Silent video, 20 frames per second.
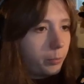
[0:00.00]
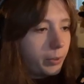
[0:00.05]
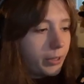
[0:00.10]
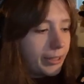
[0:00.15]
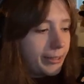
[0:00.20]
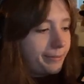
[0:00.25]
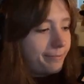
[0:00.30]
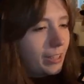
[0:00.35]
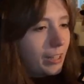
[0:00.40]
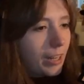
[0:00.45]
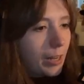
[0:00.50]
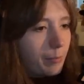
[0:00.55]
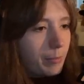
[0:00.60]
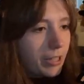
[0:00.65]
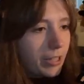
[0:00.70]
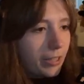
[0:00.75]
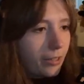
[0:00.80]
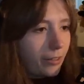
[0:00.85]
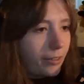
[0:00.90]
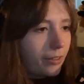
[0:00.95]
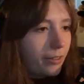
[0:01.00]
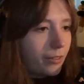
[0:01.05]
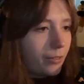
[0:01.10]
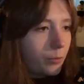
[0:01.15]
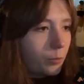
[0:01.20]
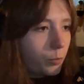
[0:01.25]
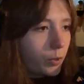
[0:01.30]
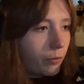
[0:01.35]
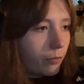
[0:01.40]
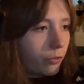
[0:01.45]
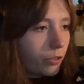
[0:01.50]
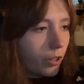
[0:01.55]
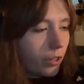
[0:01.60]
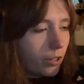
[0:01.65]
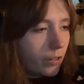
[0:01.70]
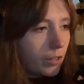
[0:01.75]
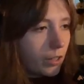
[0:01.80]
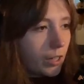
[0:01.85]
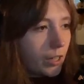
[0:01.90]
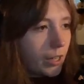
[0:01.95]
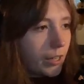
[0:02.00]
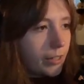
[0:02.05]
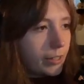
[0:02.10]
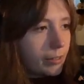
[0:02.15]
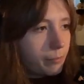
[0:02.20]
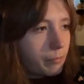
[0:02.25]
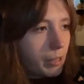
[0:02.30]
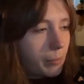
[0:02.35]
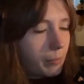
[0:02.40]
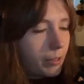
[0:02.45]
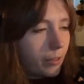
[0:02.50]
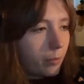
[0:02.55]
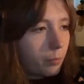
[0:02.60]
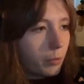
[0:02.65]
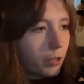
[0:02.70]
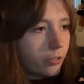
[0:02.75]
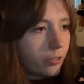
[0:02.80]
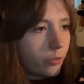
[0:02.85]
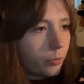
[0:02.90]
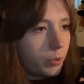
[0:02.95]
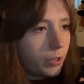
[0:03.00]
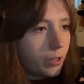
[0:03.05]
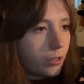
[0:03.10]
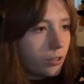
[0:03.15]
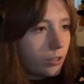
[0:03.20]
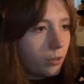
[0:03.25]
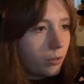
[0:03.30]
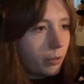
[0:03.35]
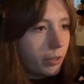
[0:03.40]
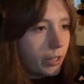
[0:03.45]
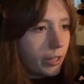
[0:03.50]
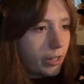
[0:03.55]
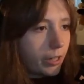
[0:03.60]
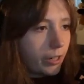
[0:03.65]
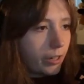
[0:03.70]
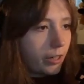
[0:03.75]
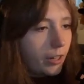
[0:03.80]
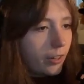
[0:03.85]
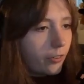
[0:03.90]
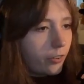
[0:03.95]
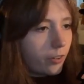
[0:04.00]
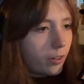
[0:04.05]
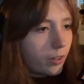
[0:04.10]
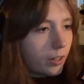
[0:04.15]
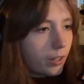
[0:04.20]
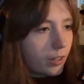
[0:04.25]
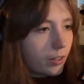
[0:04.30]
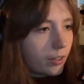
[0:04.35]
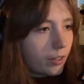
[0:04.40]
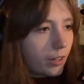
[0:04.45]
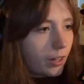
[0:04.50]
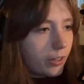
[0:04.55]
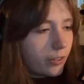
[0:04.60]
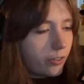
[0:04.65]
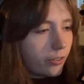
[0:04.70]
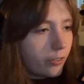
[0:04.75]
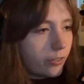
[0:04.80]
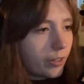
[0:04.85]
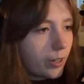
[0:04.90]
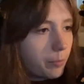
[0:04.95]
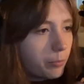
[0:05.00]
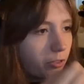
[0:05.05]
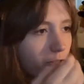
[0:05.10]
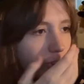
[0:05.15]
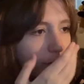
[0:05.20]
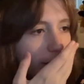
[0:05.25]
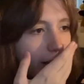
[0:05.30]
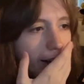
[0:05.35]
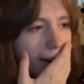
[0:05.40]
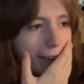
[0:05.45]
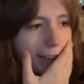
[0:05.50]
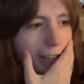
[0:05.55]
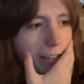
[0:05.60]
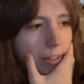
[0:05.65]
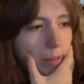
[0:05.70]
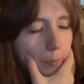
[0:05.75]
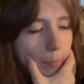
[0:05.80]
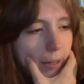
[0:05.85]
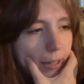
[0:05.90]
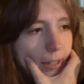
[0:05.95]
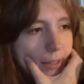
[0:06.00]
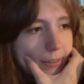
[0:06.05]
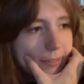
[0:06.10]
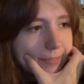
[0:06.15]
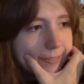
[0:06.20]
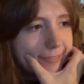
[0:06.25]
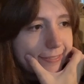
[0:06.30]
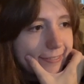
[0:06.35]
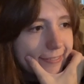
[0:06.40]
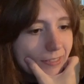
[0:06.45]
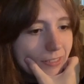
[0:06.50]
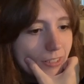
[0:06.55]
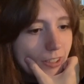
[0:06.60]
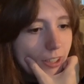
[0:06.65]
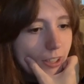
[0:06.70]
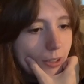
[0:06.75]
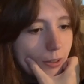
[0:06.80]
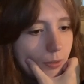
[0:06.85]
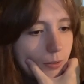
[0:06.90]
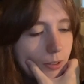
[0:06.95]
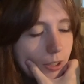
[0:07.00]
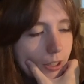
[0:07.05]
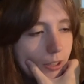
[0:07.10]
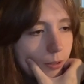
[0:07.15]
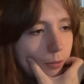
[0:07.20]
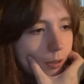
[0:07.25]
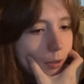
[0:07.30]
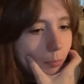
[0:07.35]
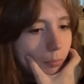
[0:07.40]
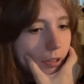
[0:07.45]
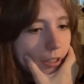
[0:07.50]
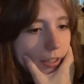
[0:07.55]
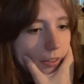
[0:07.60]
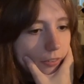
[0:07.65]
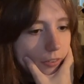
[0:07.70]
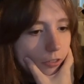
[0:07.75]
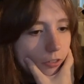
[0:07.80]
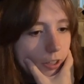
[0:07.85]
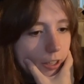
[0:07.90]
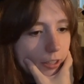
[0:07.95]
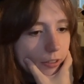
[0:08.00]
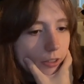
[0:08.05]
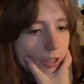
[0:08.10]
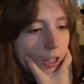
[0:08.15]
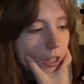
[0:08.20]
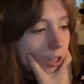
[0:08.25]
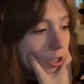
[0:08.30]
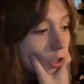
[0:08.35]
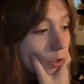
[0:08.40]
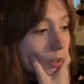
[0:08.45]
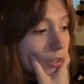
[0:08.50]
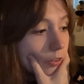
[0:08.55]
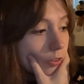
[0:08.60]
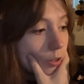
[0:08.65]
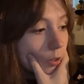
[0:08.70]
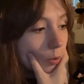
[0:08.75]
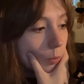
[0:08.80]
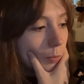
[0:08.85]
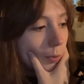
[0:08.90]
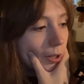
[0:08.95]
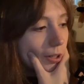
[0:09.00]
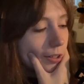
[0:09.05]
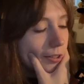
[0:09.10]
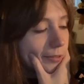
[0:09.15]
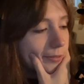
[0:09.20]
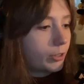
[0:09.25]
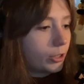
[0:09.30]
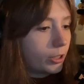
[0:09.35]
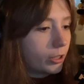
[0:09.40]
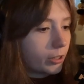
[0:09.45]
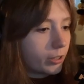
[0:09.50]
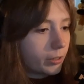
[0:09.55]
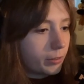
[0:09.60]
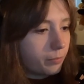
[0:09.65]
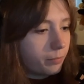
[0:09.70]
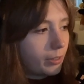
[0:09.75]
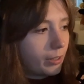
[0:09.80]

but I mean, we've done a lot, maybe as much as we can do here. I'm scared about, no, I don't want to play as the child. You need to go to work. Your